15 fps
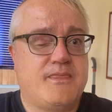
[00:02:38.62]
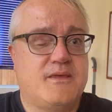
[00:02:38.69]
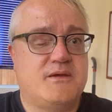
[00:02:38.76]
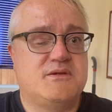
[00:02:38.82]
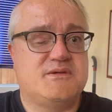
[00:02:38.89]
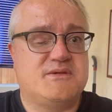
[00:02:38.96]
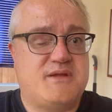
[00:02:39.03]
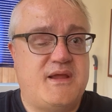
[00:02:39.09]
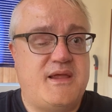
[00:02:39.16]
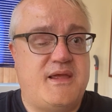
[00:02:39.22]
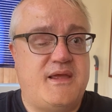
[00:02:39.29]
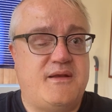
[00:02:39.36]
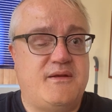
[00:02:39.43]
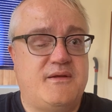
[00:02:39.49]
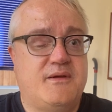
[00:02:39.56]

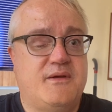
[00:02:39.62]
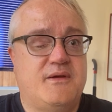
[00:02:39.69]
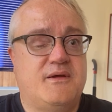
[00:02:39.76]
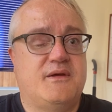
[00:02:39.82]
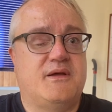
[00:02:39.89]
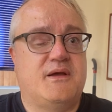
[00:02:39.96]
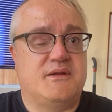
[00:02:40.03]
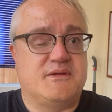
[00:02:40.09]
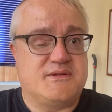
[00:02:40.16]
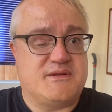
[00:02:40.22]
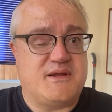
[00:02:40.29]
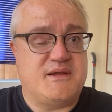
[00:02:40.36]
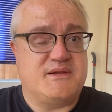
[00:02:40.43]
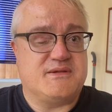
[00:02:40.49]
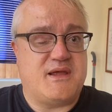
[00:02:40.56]
Stay in and
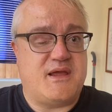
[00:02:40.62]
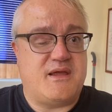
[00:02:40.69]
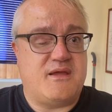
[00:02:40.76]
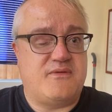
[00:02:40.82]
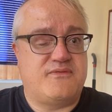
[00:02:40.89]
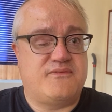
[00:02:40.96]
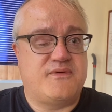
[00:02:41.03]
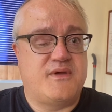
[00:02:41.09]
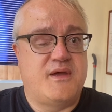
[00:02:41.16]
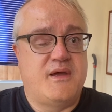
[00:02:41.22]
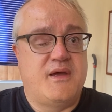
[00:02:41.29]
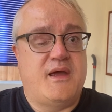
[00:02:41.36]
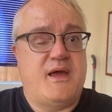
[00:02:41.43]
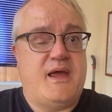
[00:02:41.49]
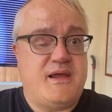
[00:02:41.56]
stay safe.
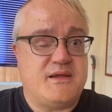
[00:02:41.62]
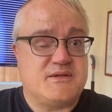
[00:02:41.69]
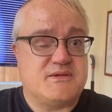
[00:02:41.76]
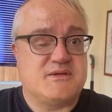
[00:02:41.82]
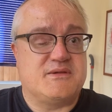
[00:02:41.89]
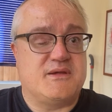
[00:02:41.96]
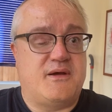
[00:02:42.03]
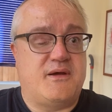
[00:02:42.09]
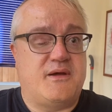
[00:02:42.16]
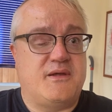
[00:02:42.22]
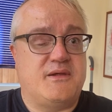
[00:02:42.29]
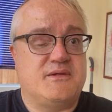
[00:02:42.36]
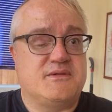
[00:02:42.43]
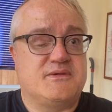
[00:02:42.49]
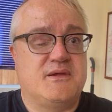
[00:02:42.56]

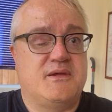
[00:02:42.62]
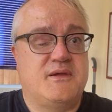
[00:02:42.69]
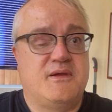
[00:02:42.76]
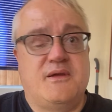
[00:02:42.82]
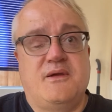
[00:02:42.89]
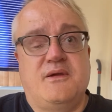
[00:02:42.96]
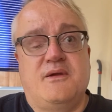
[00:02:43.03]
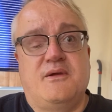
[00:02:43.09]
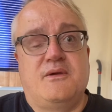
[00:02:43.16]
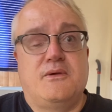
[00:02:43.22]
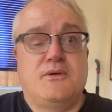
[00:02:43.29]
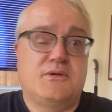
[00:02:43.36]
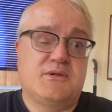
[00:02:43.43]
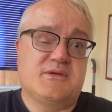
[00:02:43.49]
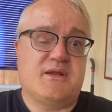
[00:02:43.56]
Exercise,
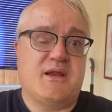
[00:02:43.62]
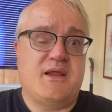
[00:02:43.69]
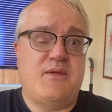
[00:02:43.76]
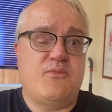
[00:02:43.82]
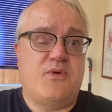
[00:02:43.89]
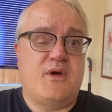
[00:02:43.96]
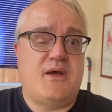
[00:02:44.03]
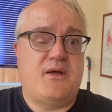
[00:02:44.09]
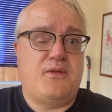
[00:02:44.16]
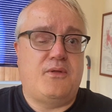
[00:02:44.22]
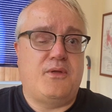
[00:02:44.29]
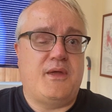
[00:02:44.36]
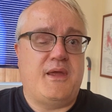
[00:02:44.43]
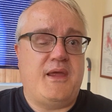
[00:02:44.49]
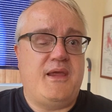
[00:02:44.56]
sleep
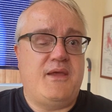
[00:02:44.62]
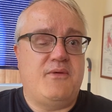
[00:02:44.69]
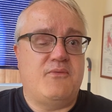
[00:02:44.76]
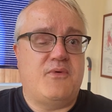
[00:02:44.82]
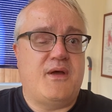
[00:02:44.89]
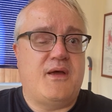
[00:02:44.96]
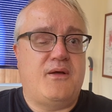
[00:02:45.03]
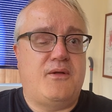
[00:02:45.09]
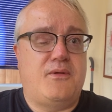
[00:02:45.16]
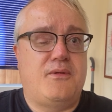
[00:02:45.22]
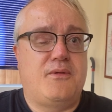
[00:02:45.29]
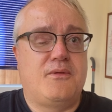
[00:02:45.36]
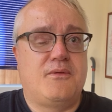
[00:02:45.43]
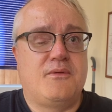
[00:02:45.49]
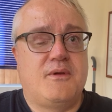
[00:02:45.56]
well, eat well,
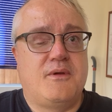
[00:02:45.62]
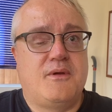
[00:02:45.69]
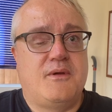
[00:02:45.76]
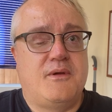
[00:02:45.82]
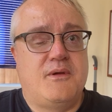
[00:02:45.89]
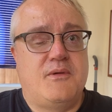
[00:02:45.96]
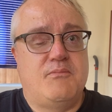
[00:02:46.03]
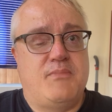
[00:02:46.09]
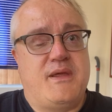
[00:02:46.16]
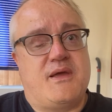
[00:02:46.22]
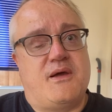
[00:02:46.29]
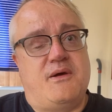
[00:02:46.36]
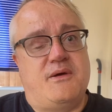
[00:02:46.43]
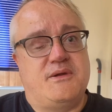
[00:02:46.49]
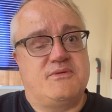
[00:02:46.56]
be
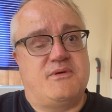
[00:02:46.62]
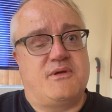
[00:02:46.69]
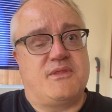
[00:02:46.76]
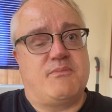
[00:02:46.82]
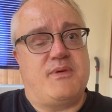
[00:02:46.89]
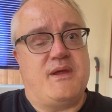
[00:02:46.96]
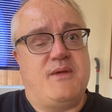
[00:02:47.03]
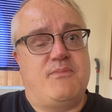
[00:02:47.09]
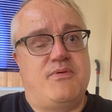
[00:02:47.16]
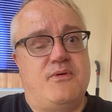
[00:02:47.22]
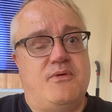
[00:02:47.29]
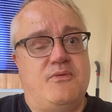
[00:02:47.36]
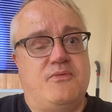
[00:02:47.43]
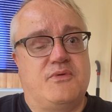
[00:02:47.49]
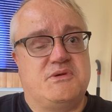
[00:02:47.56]
kind to other
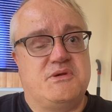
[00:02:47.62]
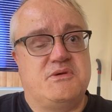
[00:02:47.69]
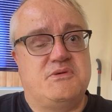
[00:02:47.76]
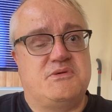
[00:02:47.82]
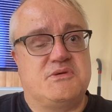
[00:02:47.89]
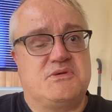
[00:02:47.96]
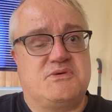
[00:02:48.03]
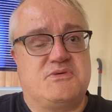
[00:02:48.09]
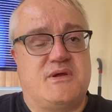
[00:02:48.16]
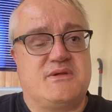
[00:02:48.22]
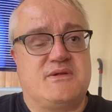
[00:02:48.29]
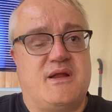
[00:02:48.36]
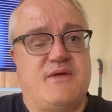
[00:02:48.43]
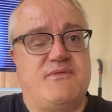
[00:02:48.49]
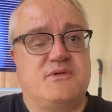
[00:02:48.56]
people, reduce your
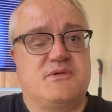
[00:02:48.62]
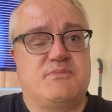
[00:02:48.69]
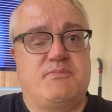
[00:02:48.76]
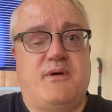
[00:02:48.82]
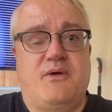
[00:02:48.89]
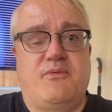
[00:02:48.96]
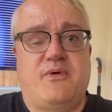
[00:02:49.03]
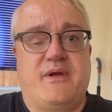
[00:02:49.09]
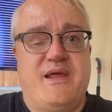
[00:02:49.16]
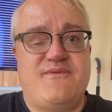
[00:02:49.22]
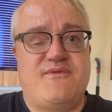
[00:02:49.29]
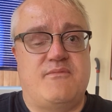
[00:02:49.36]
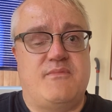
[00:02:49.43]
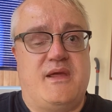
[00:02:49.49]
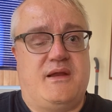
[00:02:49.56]
stress levels by
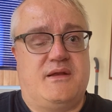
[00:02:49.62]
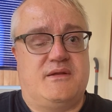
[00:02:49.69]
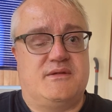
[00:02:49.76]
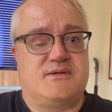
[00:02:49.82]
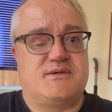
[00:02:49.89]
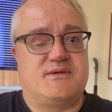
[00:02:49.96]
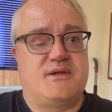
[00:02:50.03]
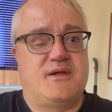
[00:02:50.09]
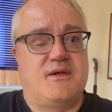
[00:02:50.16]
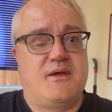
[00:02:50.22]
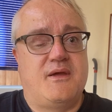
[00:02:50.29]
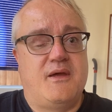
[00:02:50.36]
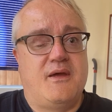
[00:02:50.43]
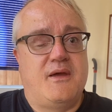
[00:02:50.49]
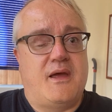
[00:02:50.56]
whatever means,
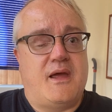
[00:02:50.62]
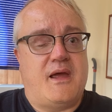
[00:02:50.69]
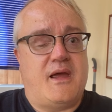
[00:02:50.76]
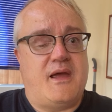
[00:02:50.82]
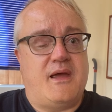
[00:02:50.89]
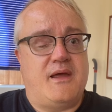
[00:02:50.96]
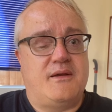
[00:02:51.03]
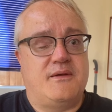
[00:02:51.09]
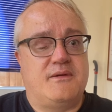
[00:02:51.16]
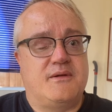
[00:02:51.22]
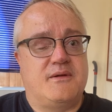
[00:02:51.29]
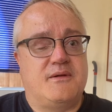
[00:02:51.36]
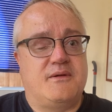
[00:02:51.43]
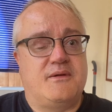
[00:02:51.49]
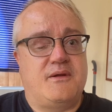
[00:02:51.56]

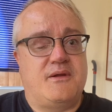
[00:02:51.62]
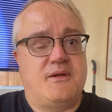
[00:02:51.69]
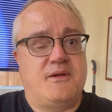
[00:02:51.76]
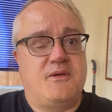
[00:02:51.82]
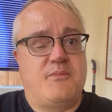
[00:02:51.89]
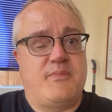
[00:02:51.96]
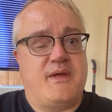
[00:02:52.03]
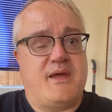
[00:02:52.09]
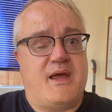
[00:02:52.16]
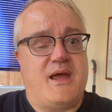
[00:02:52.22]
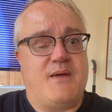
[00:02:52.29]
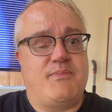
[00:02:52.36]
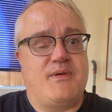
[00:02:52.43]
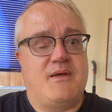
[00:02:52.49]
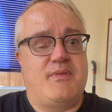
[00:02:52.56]
and you'll be a
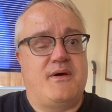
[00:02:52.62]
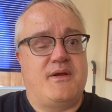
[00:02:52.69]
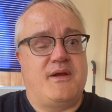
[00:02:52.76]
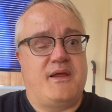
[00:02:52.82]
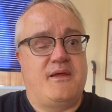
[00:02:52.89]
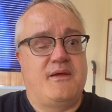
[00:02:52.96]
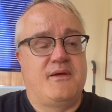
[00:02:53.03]
happier bunny.